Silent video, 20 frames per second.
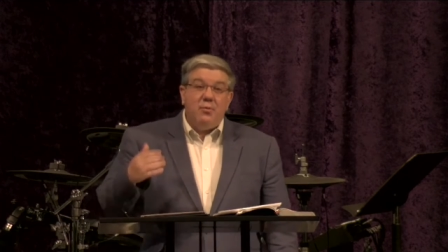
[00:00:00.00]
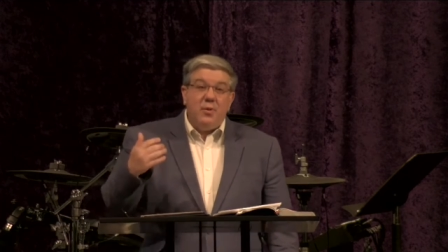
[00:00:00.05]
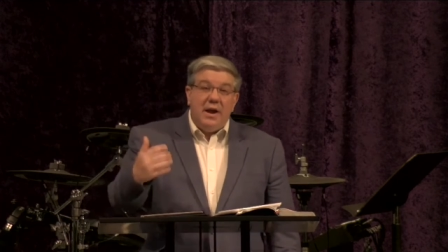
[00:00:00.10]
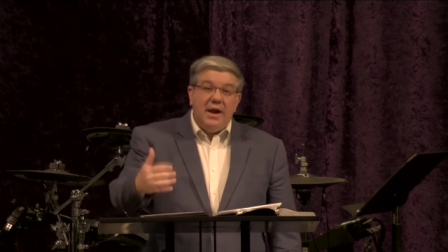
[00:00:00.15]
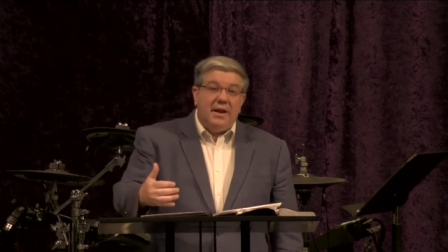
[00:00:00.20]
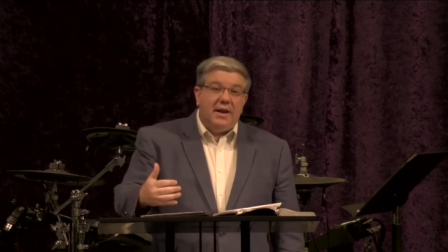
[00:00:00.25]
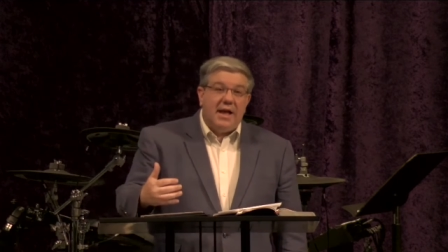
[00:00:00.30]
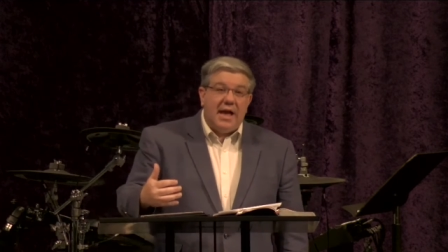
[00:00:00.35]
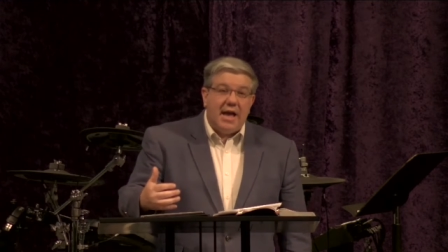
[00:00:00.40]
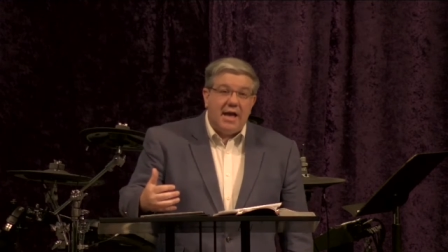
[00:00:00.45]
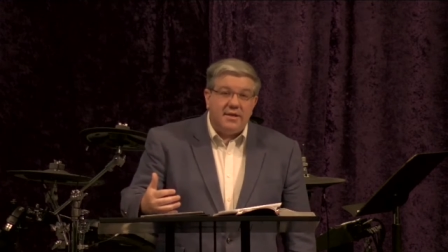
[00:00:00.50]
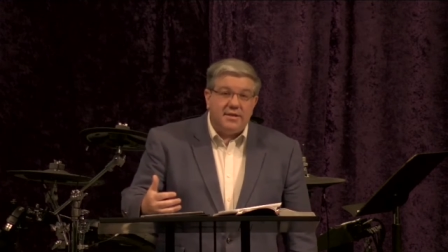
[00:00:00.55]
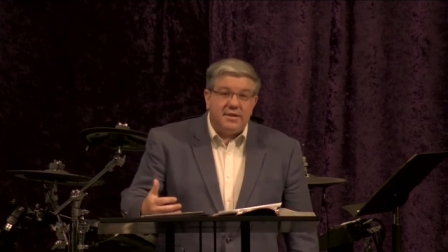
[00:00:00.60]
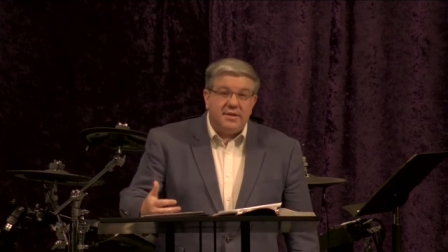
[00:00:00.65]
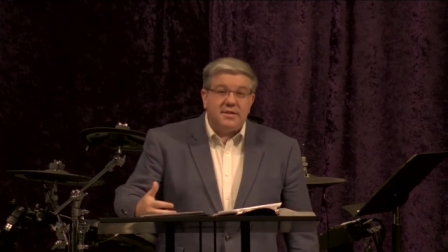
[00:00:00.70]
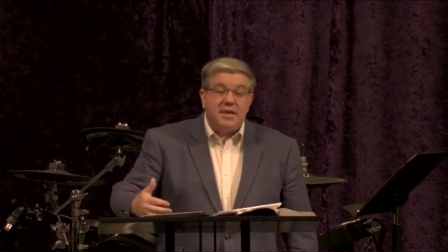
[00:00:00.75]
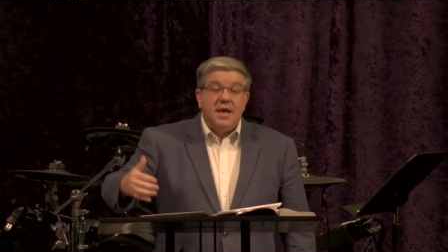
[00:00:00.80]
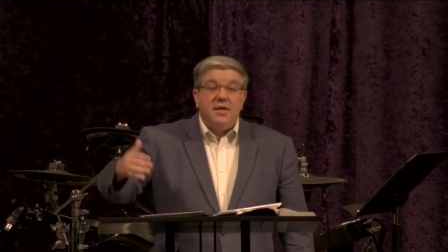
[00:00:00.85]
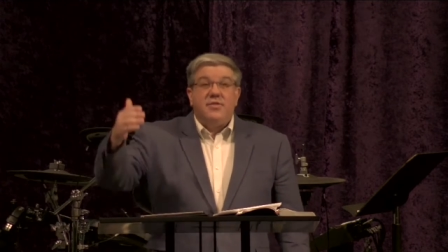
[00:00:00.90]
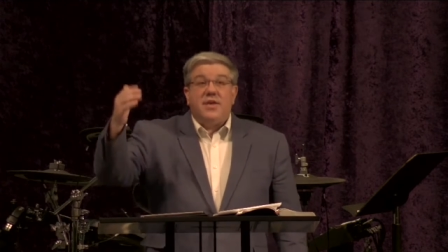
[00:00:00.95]

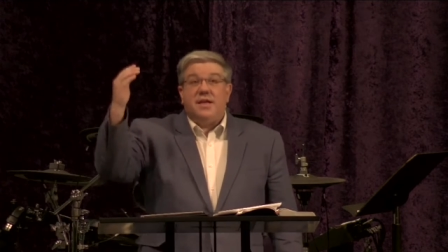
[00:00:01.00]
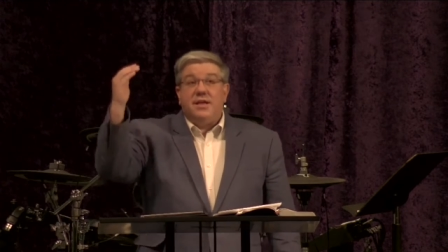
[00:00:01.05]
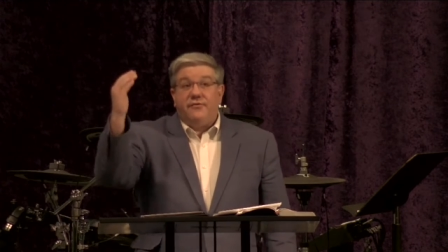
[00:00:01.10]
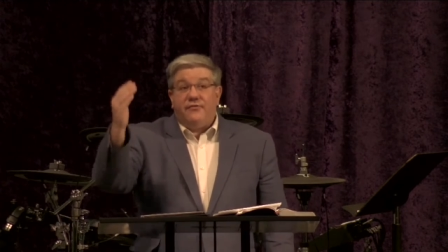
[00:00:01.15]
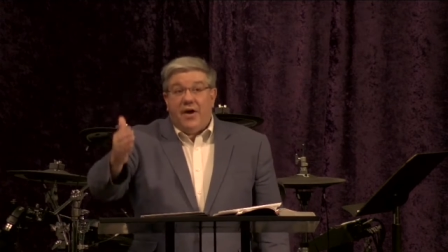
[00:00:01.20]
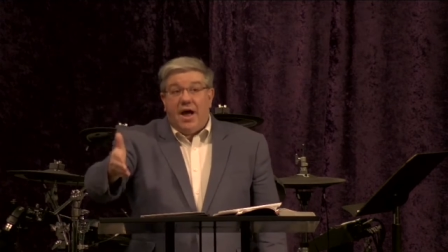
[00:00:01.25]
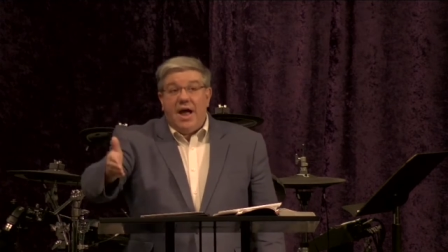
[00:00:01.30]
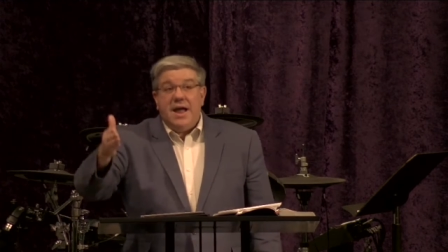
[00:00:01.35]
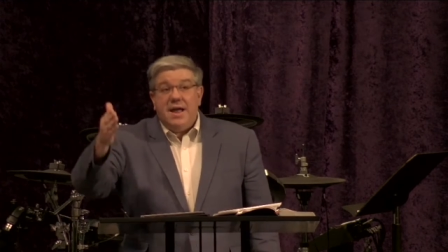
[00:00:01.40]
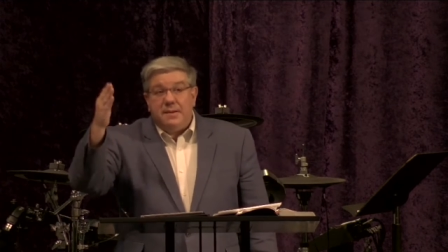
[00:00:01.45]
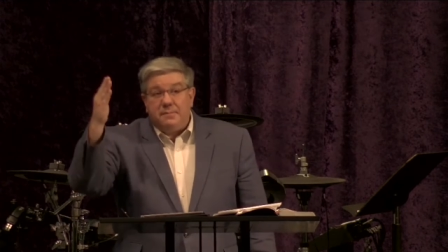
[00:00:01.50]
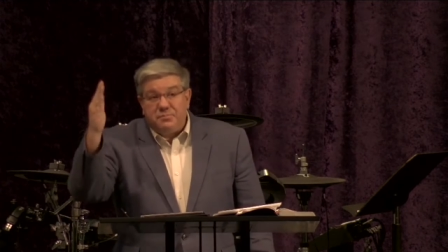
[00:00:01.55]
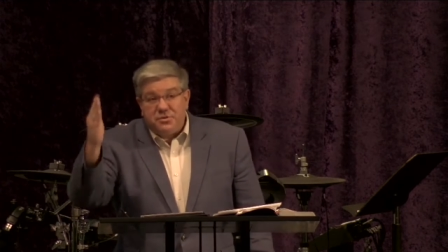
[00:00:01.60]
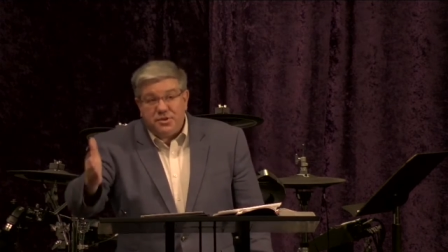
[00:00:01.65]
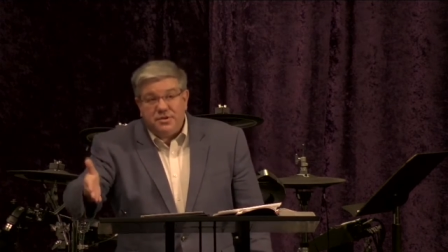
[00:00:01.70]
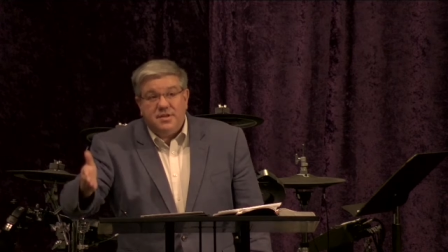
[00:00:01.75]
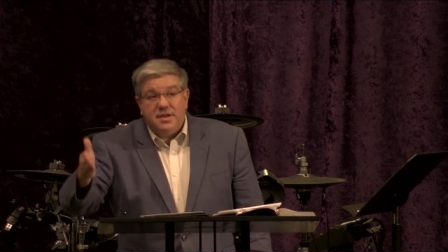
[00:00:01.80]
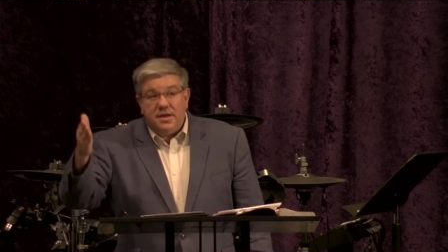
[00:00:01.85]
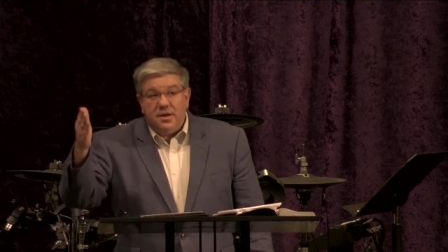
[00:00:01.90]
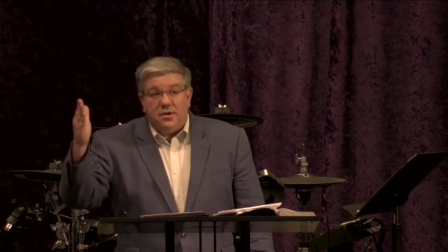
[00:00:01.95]
realizes that if I am
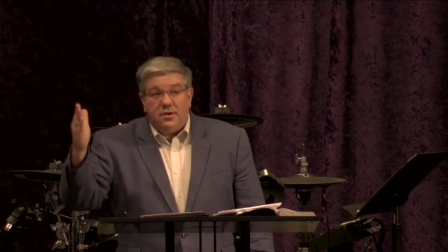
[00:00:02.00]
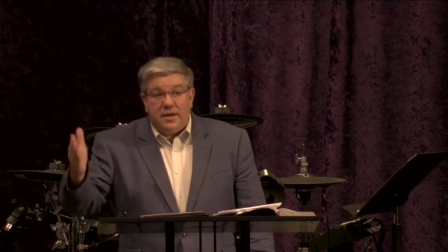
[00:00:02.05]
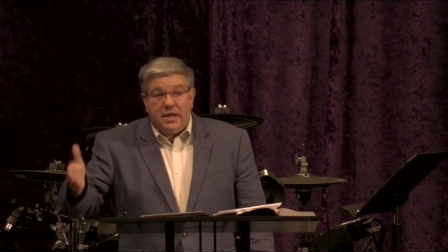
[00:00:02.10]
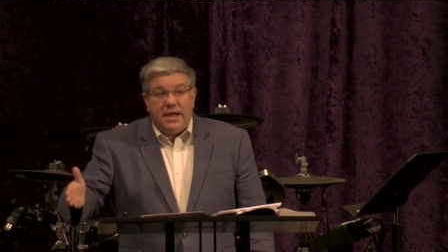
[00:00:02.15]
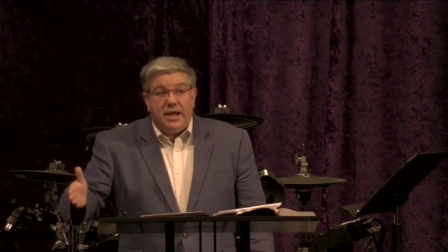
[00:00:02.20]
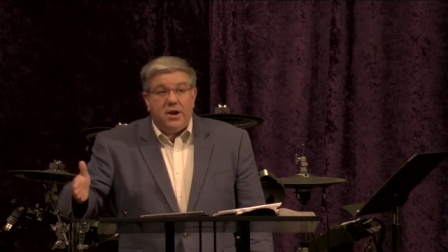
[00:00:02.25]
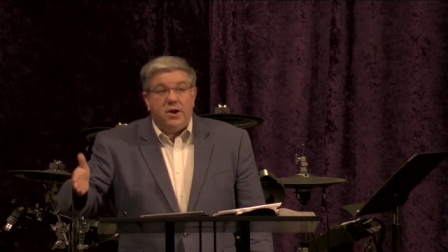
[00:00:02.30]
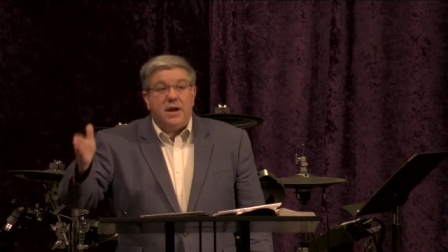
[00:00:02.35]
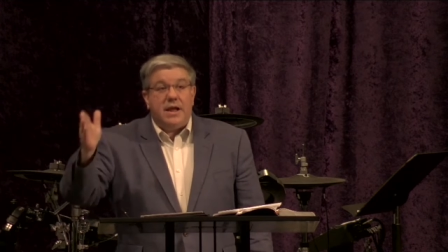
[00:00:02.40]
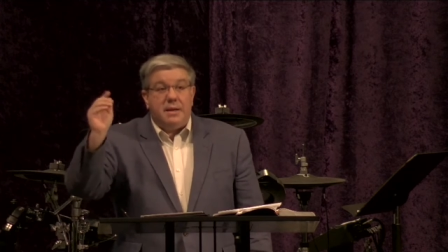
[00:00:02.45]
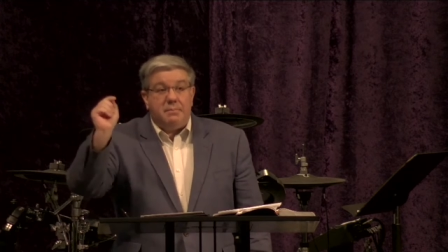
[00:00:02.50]
still here,